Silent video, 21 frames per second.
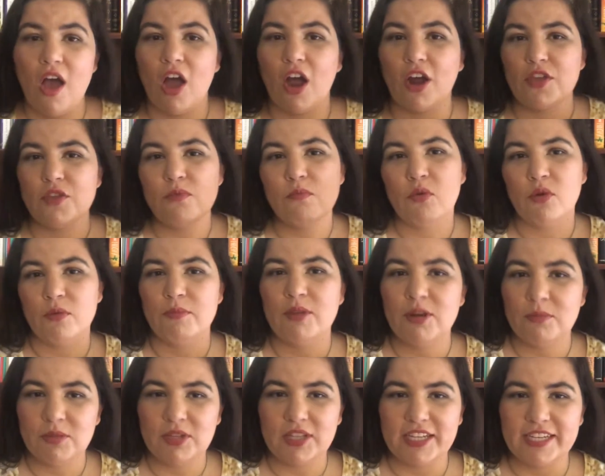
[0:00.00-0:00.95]
Are you more
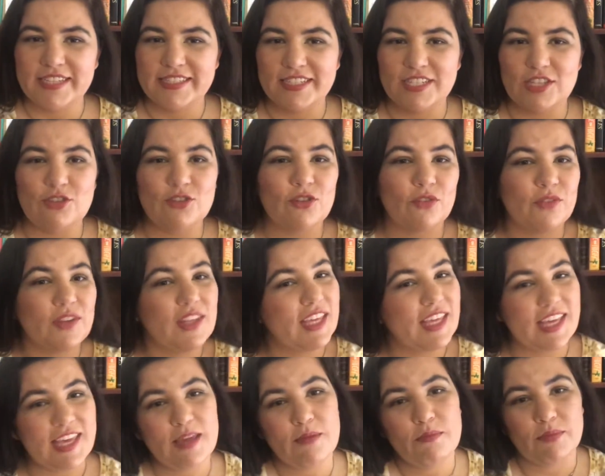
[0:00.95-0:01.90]
minimalist and you don't really
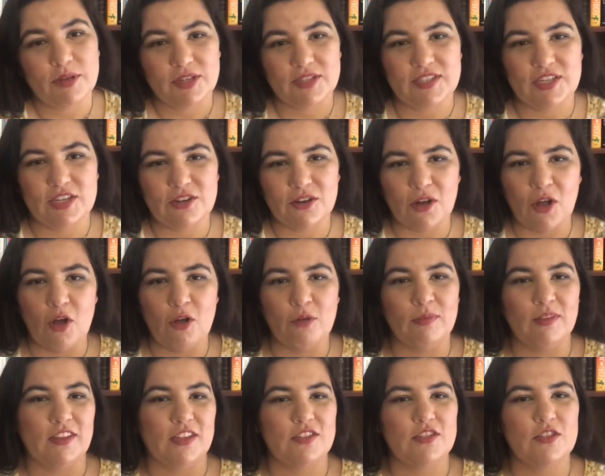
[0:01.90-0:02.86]
keep books in your home
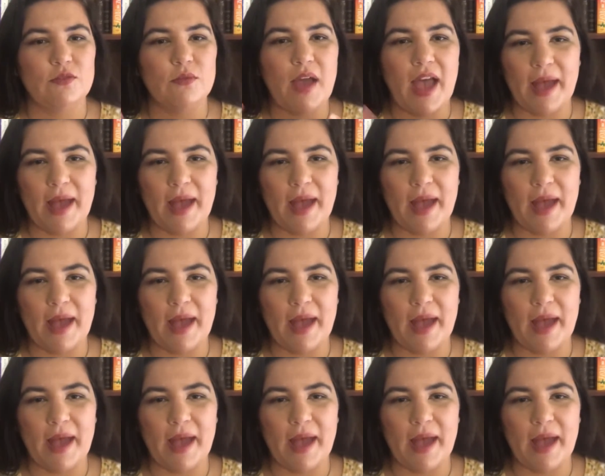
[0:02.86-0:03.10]
unless you